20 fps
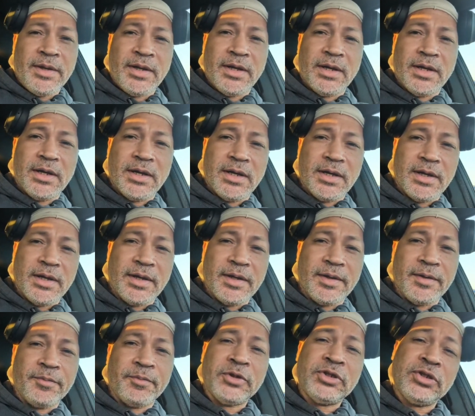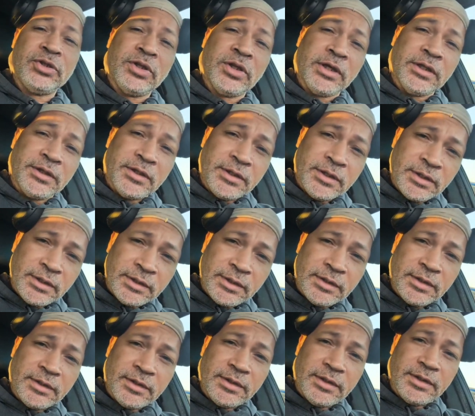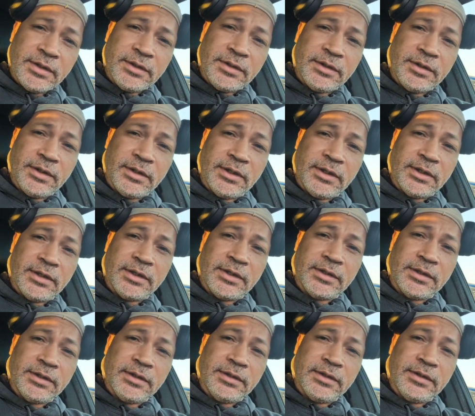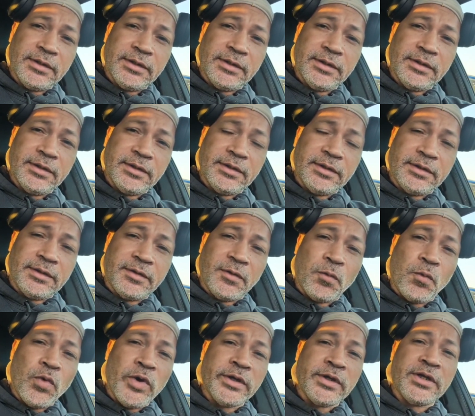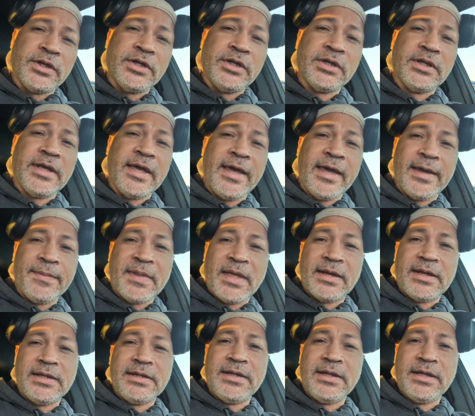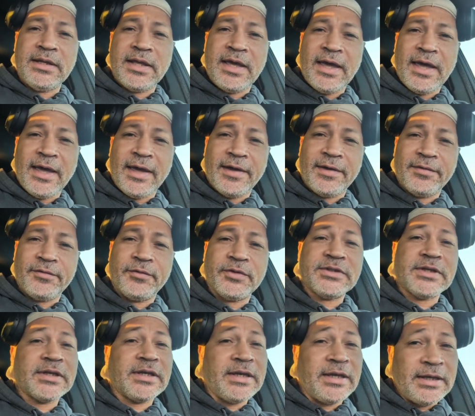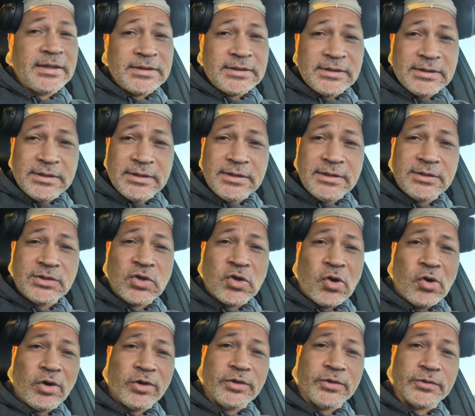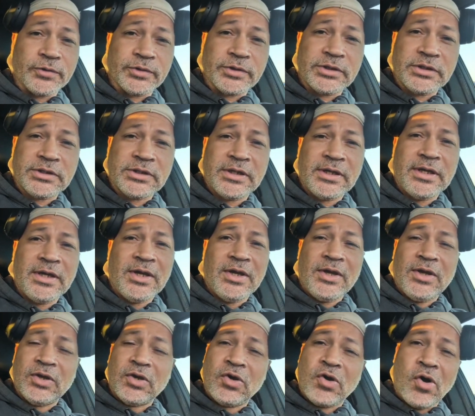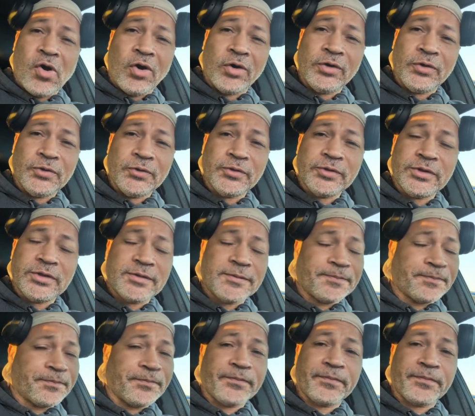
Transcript: Uh, but you look at the uh, the one good game that he did have was against these Cardinals. Cardinals